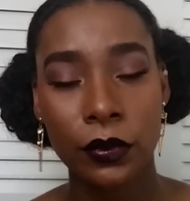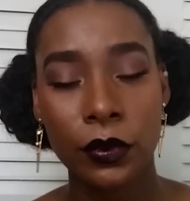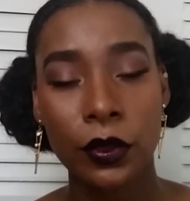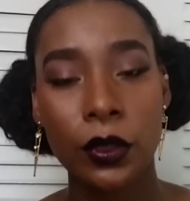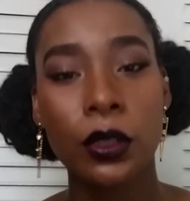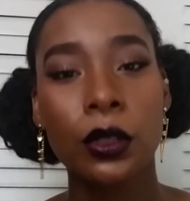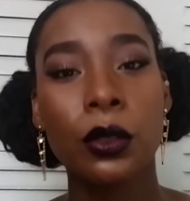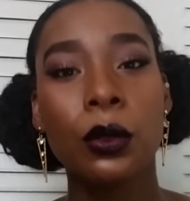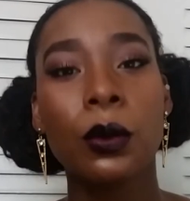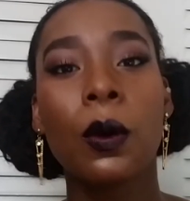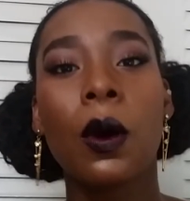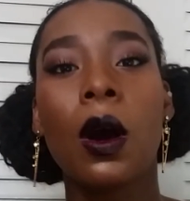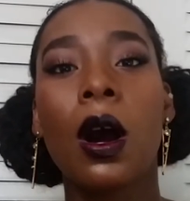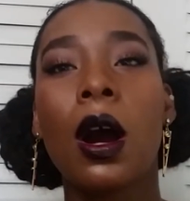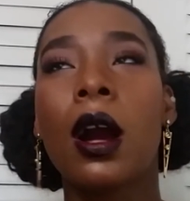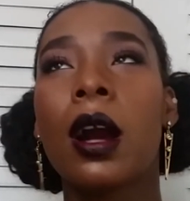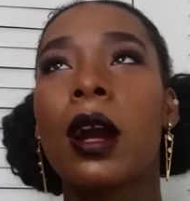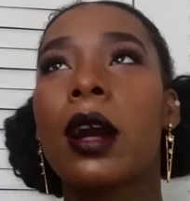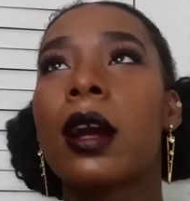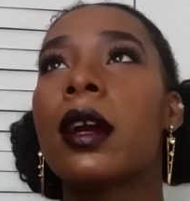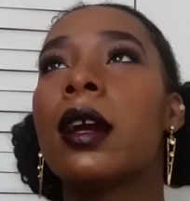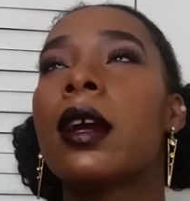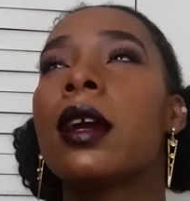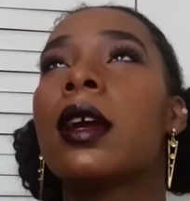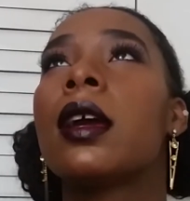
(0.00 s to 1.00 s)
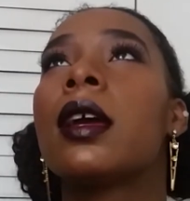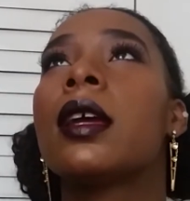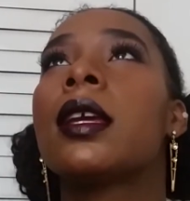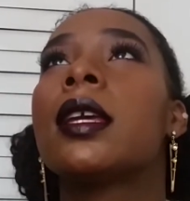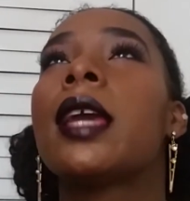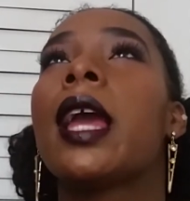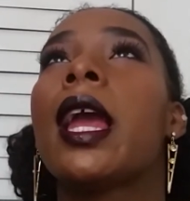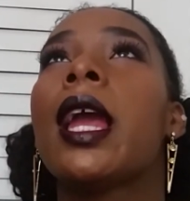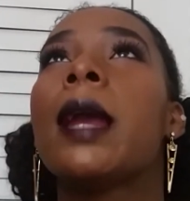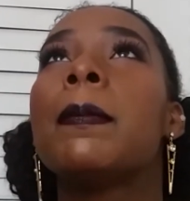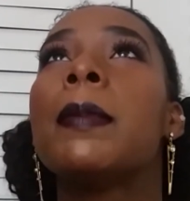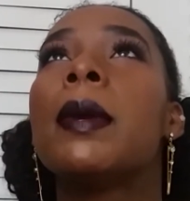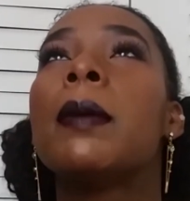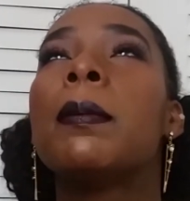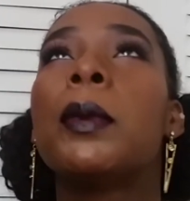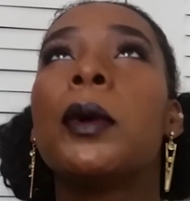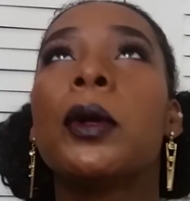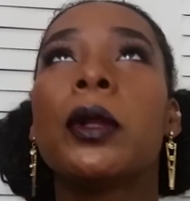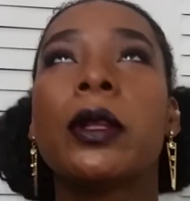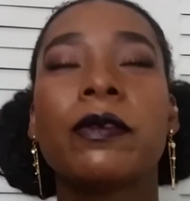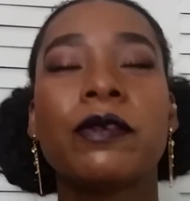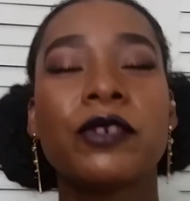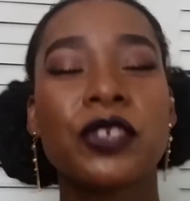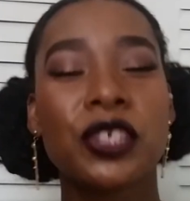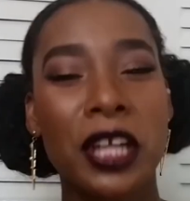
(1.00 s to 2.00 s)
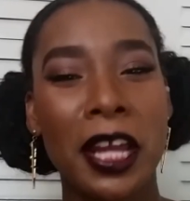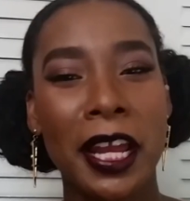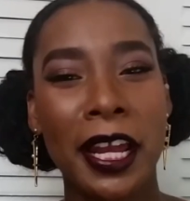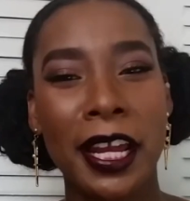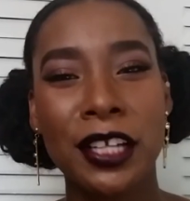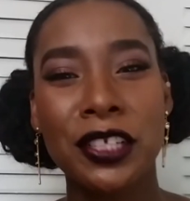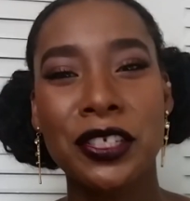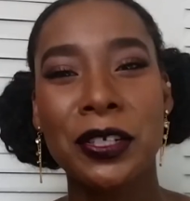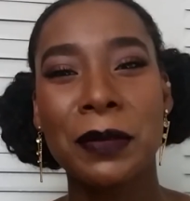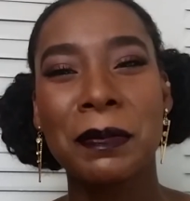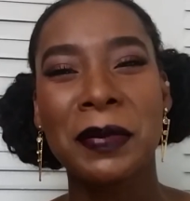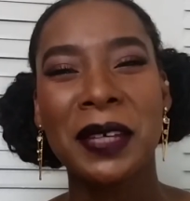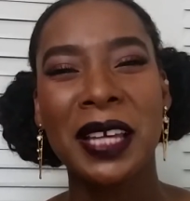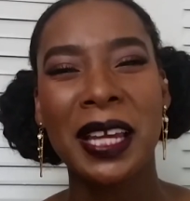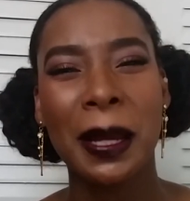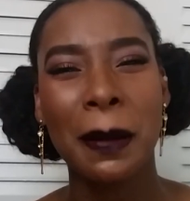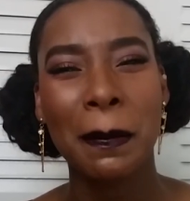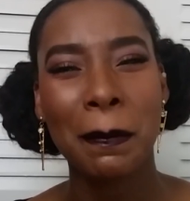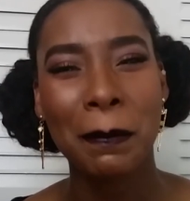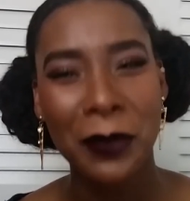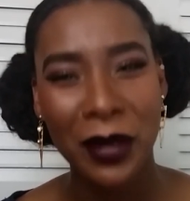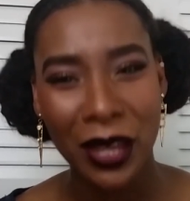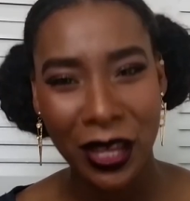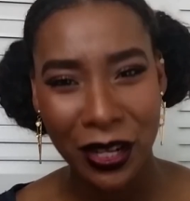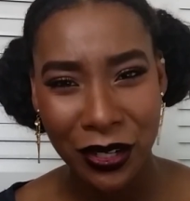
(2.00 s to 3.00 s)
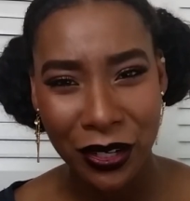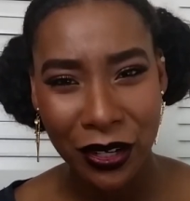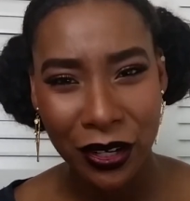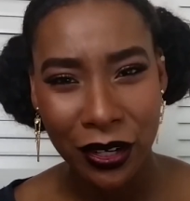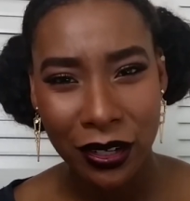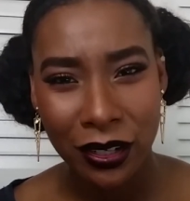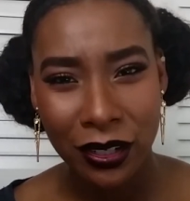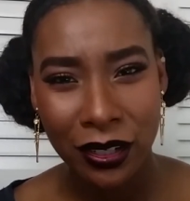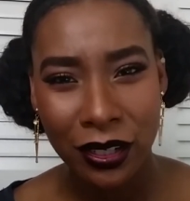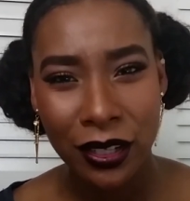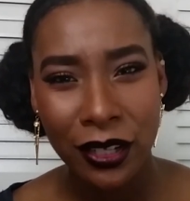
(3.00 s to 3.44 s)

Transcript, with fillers: You are capable of change and being better.